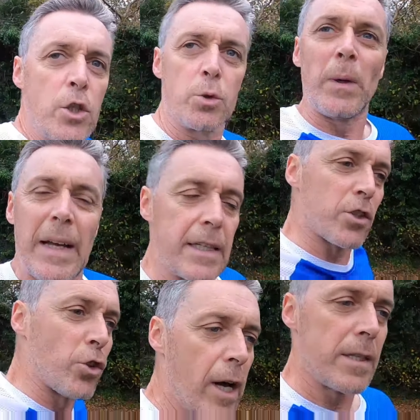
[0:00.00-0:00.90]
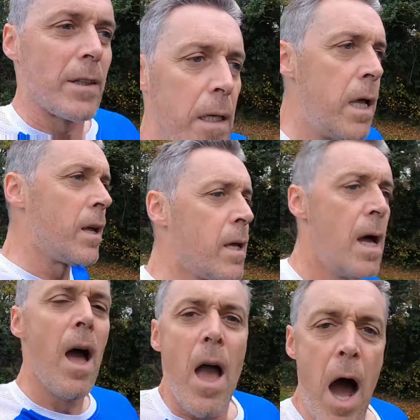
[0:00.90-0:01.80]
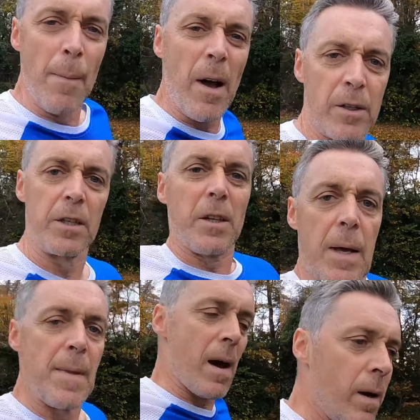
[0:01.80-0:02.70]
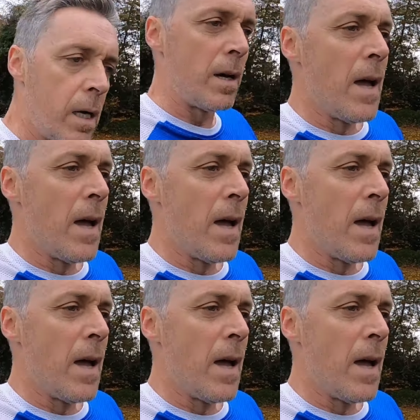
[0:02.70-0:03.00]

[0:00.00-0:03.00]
Just want to get the strides done. I'm not going to do them now.